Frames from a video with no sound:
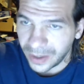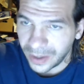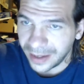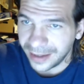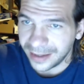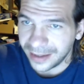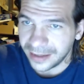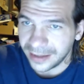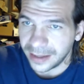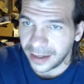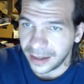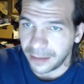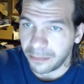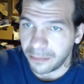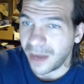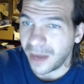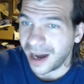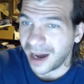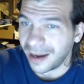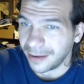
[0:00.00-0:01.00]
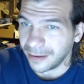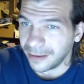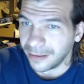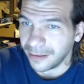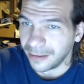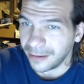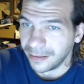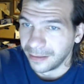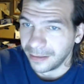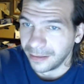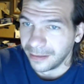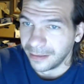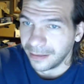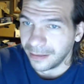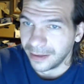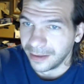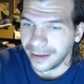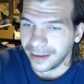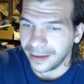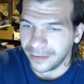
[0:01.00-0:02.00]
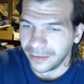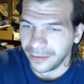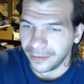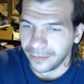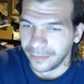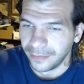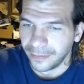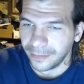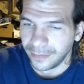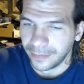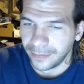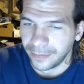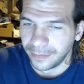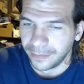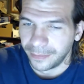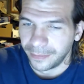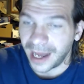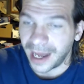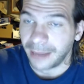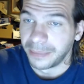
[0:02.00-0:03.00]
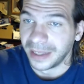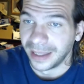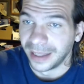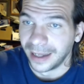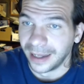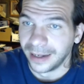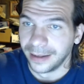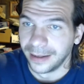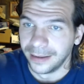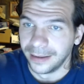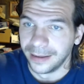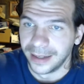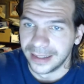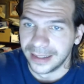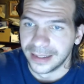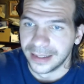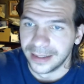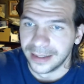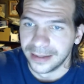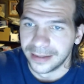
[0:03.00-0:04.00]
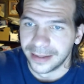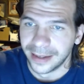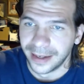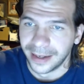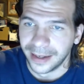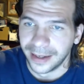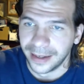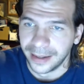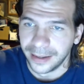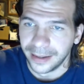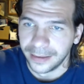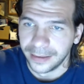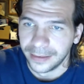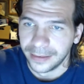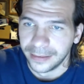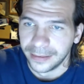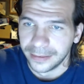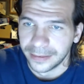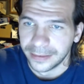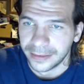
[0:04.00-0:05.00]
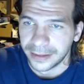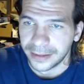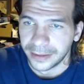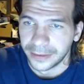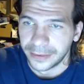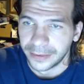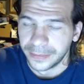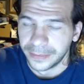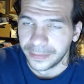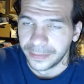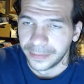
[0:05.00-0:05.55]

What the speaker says: as modern and populated as it is today. So